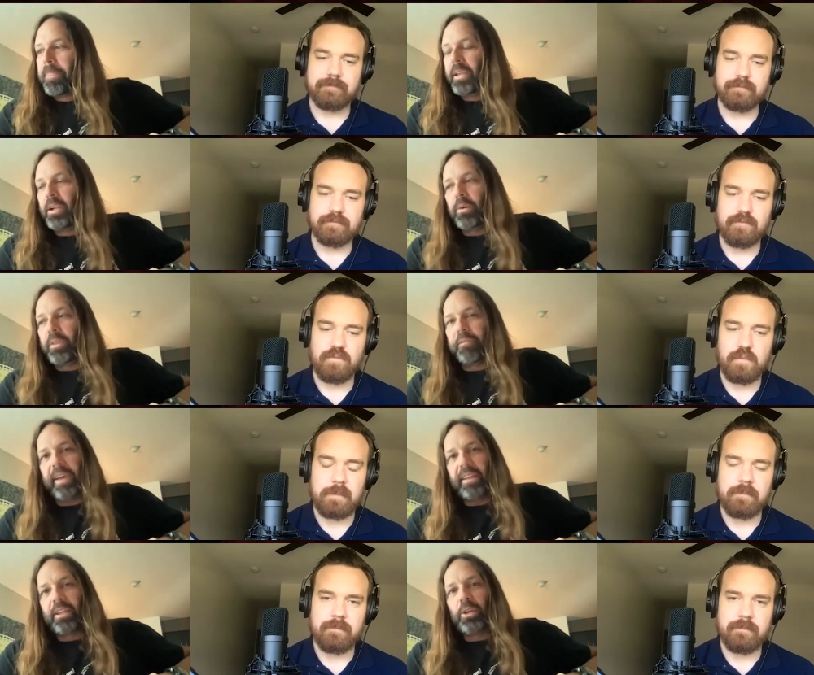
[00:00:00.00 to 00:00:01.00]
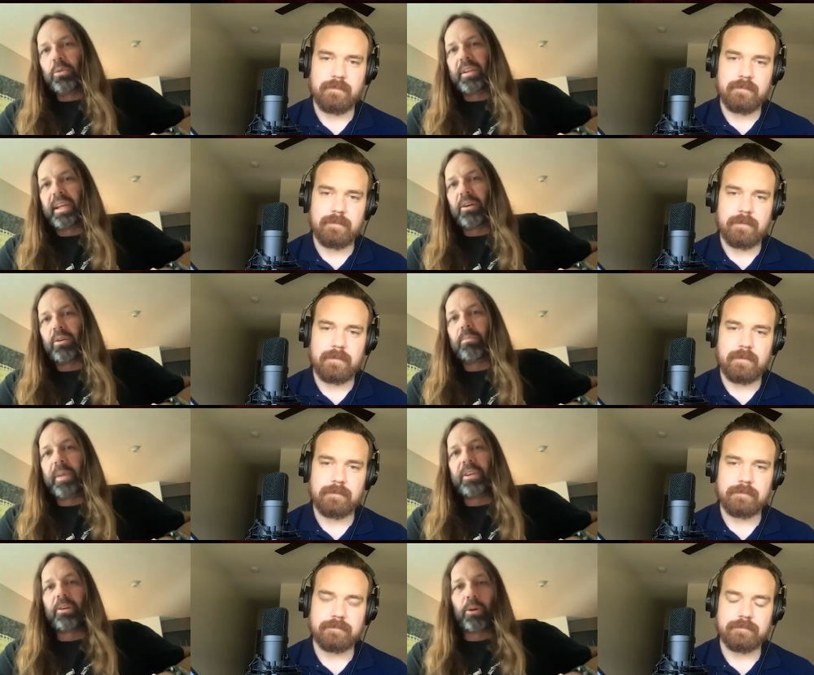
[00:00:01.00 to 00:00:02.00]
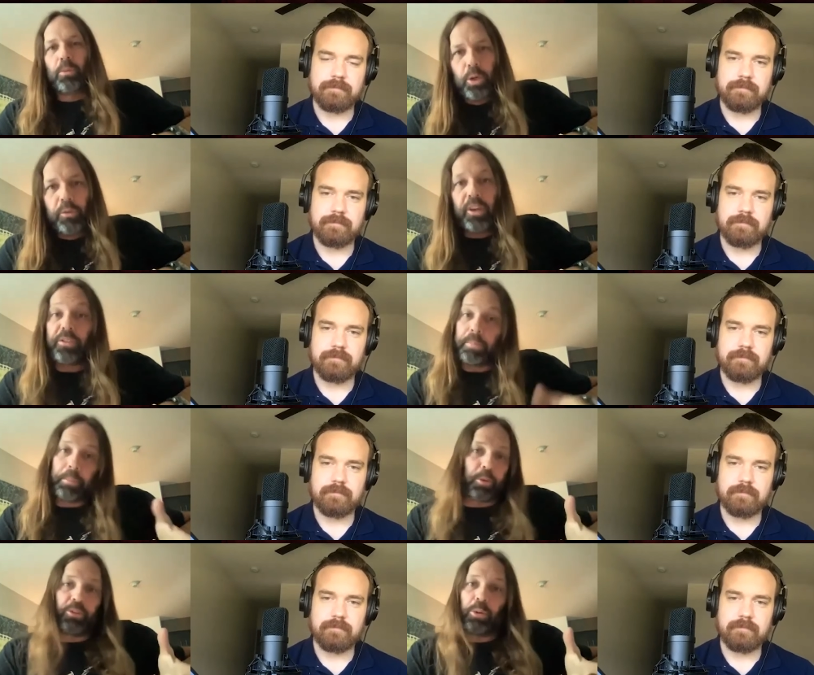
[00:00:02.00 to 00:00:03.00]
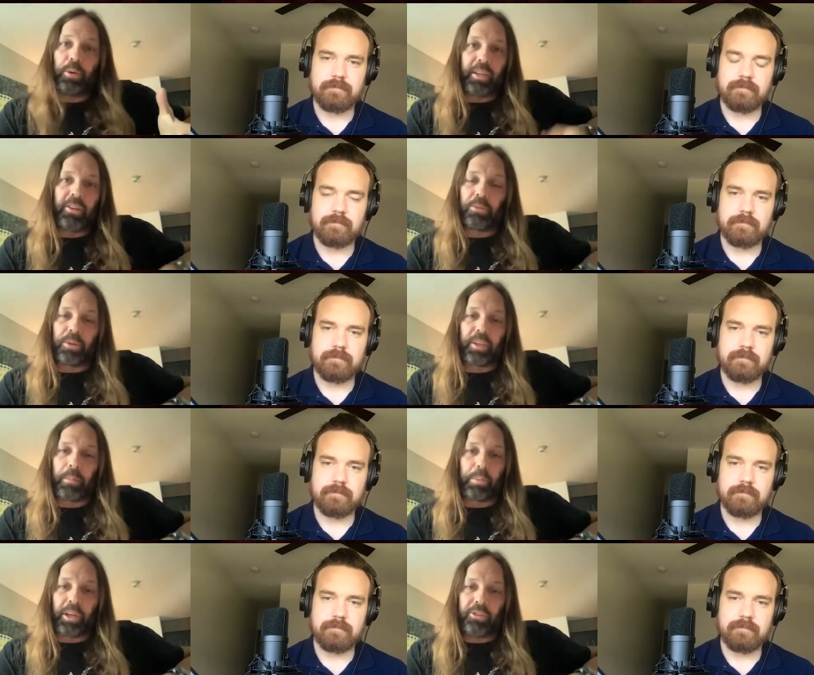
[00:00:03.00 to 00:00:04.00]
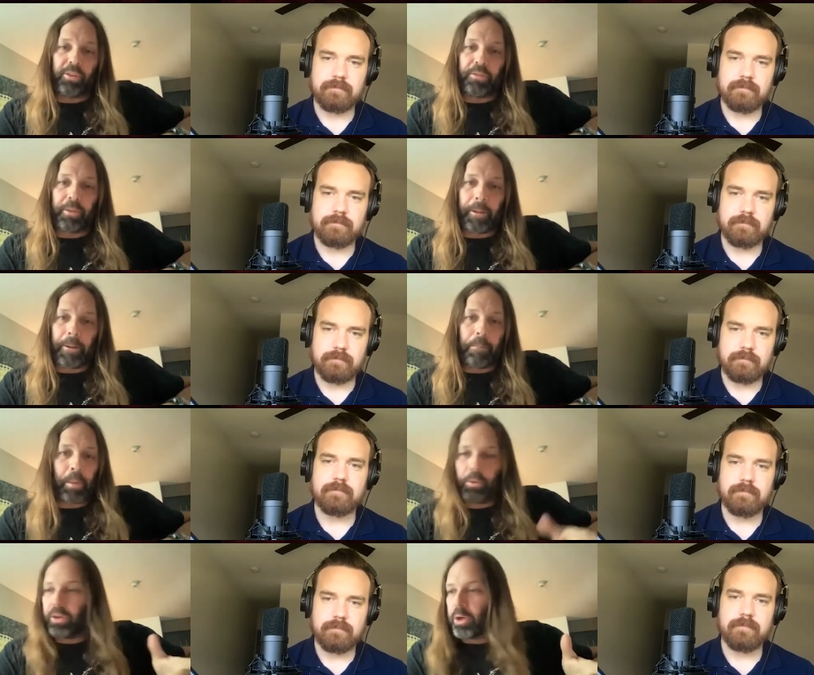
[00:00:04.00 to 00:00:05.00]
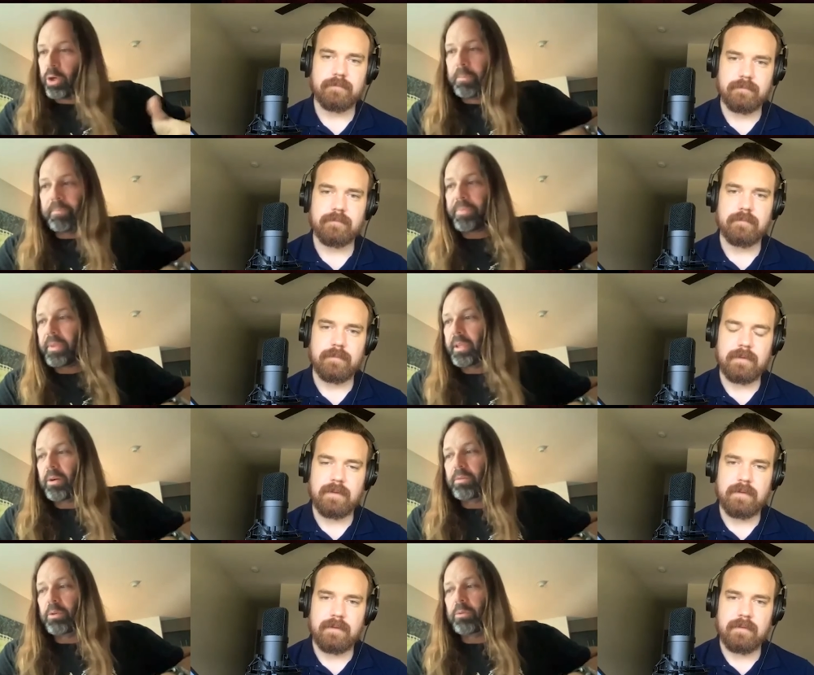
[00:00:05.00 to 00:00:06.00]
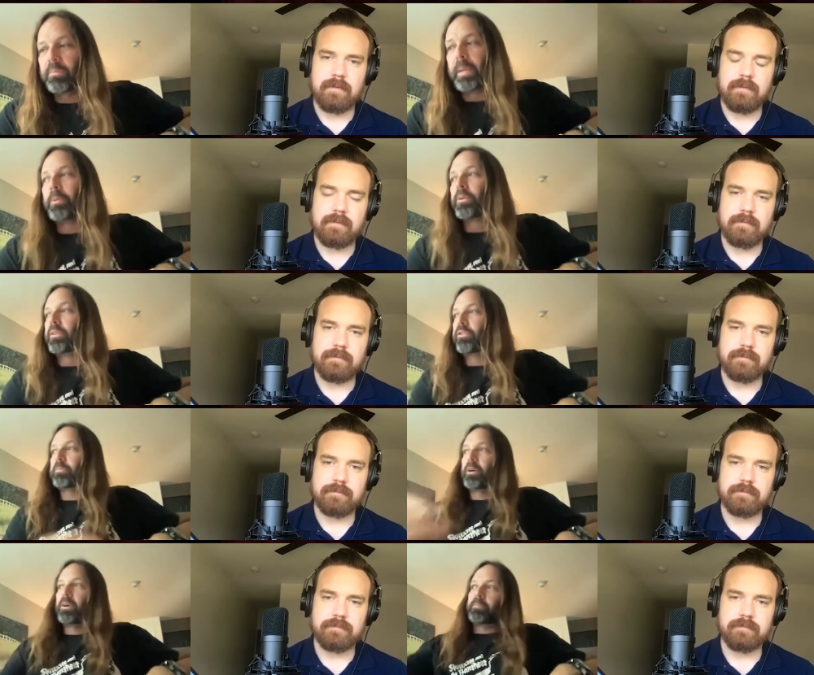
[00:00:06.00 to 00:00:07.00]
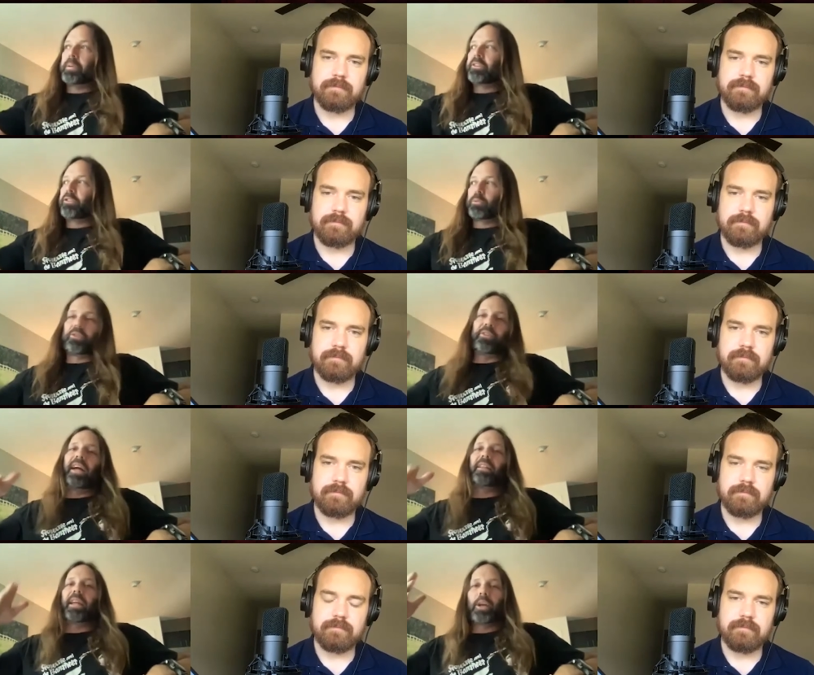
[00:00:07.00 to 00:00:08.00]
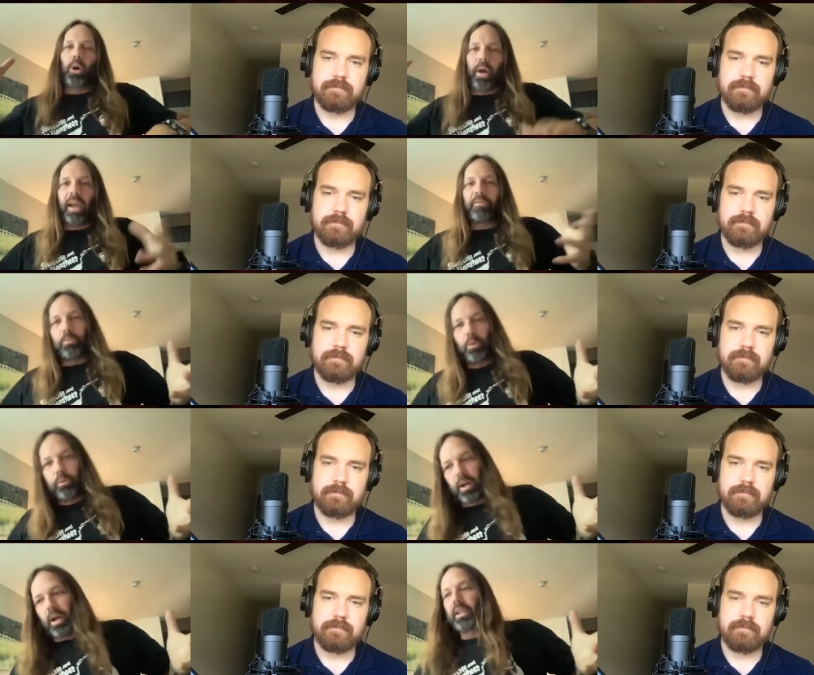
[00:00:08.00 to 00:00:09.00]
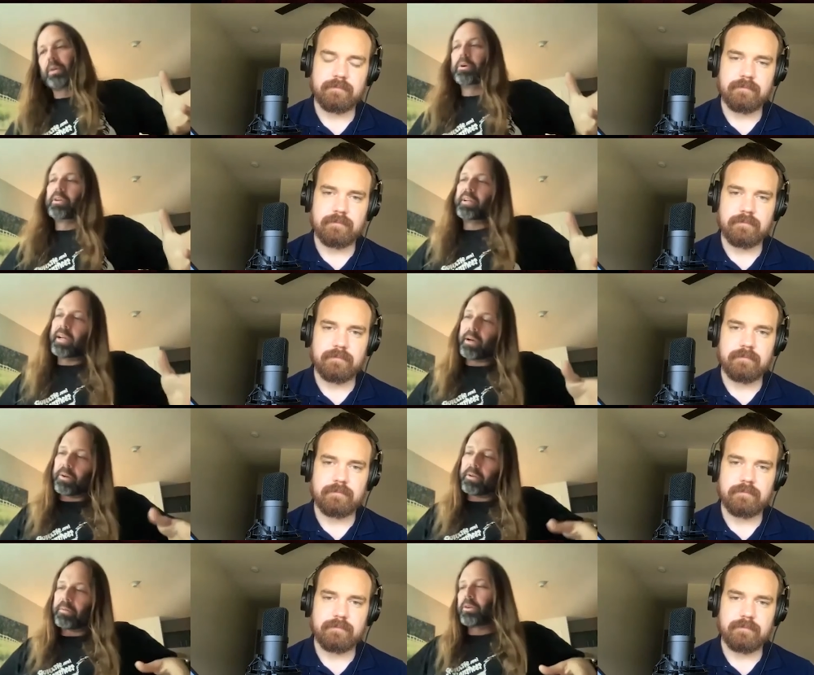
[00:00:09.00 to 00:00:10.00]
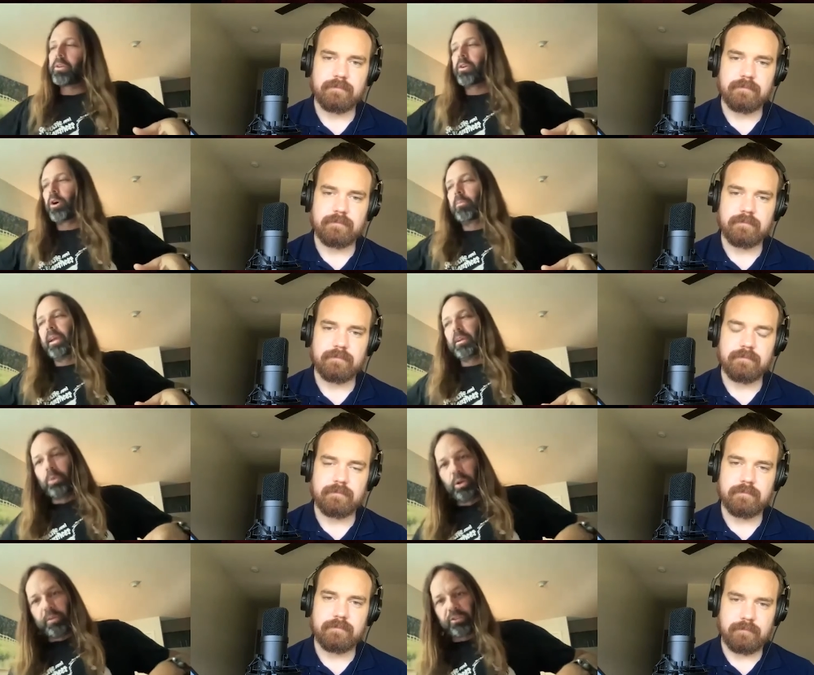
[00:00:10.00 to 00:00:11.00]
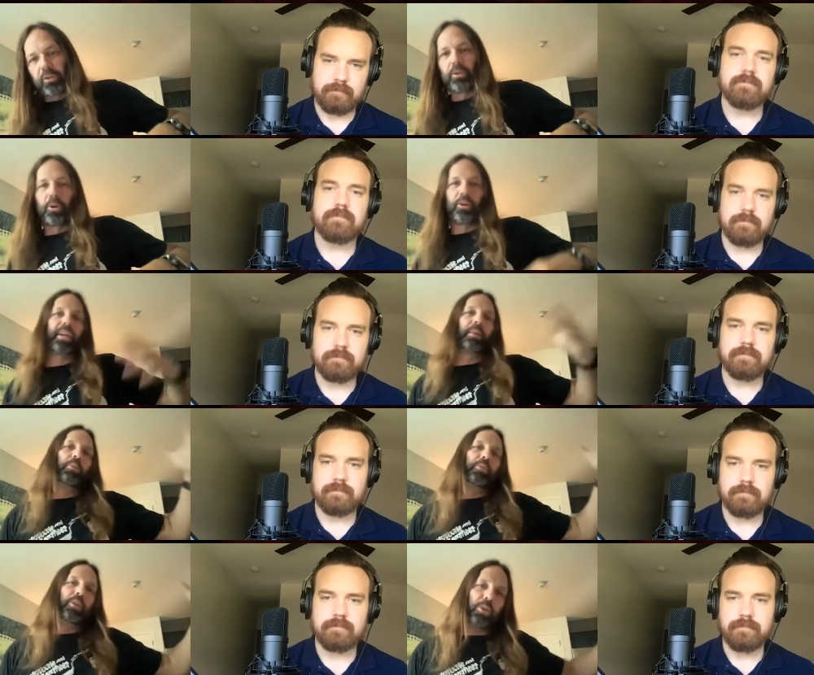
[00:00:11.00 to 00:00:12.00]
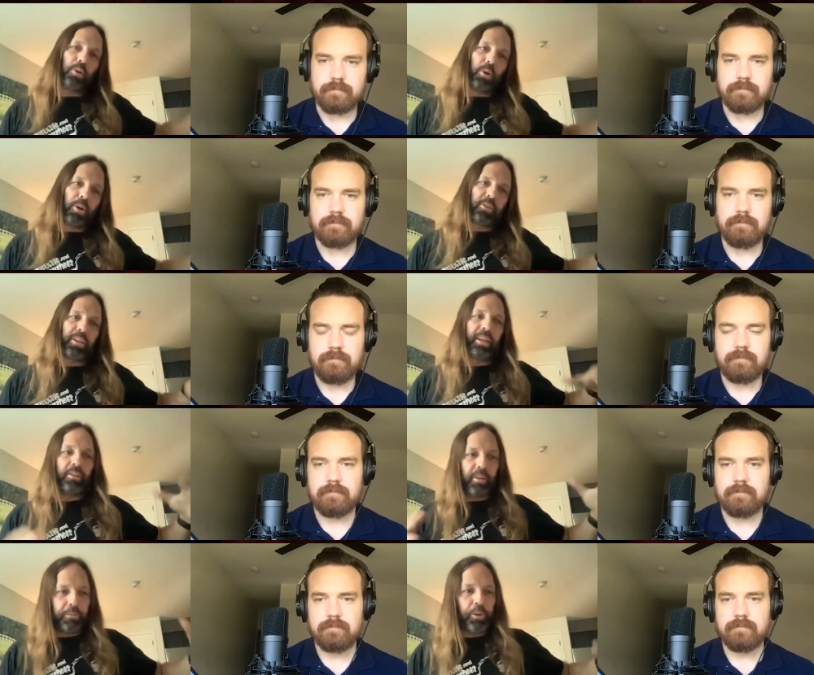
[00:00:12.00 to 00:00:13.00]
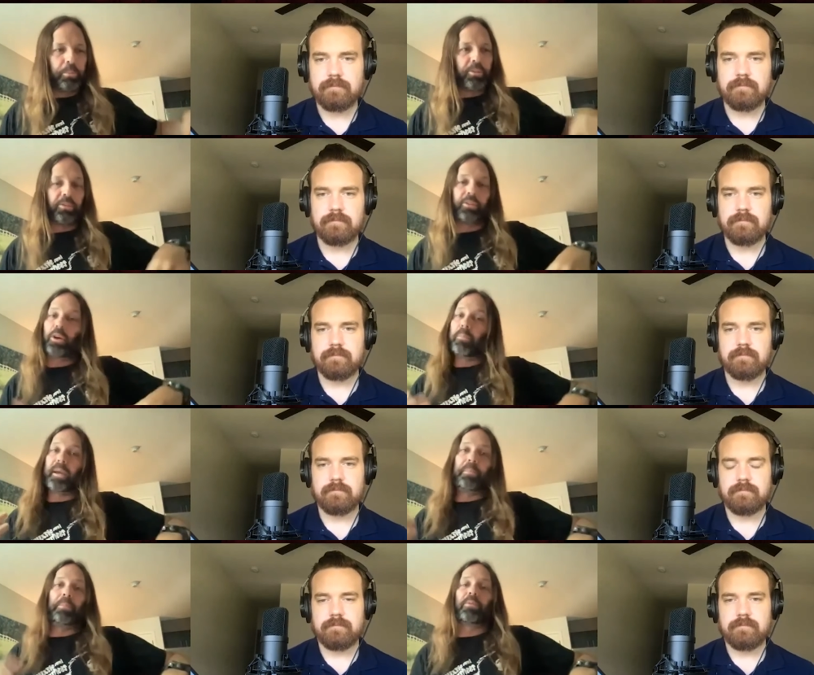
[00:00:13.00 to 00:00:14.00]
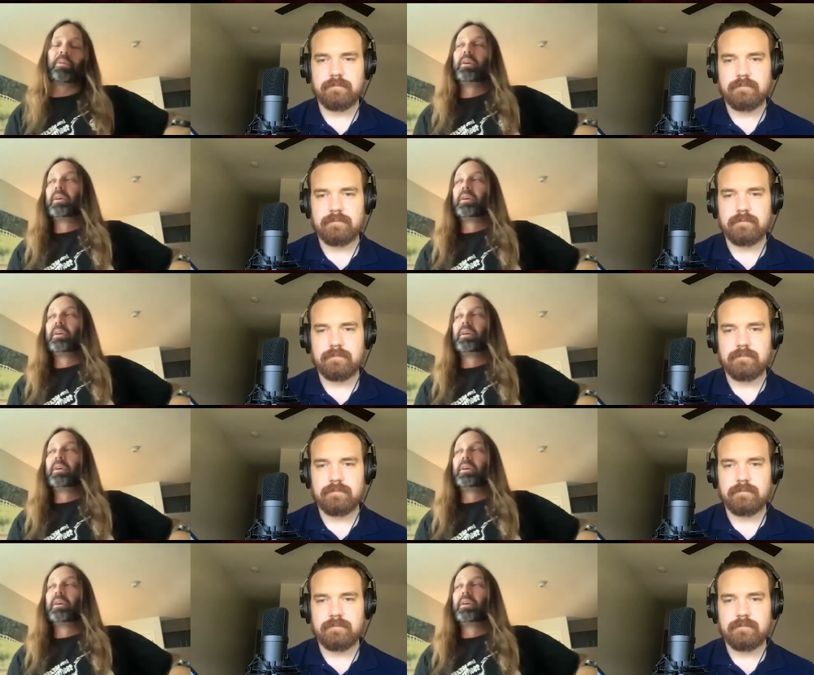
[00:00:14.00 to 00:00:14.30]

Speaker 1: you know, the fact that you can now make your own movies and people are doing it, it's really impressive. You know, people at home, you know, people in small places where it's not like, oh, I have to move to Hollywood now to go make movies or learn. I got to move to New York to get into the film business. No, man, people